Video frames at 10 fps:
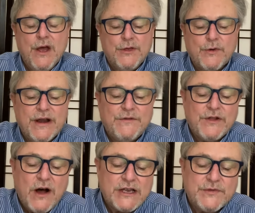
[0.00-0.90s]
The Greek
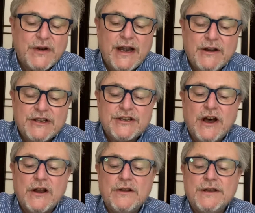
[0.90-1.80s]
philosopher
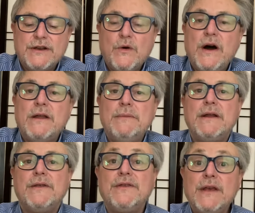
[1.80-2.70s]
Aristotle did quite a bit
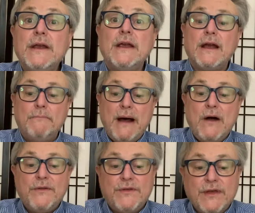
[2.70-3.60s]
of thinking
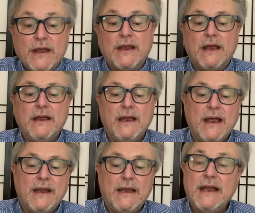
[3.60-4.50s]
about thinking,
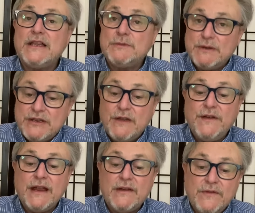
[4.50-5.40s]
and he had
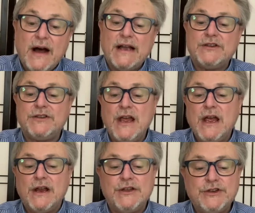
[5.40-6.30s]
specific advice
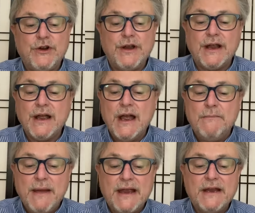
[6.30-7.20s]
concerning
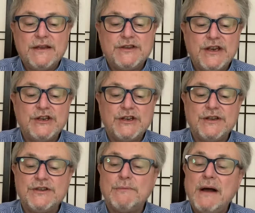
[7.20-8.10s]
making
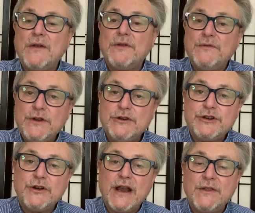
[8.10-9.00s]
decisions about the
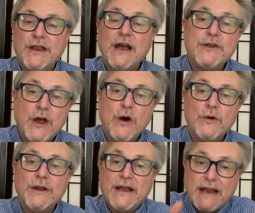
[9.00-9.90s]
future and the
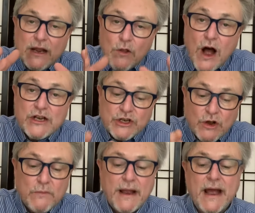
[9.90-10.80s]
unknown in a
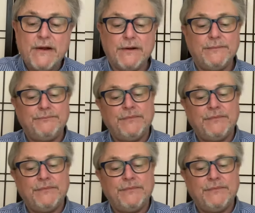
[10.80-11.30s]
logical manner.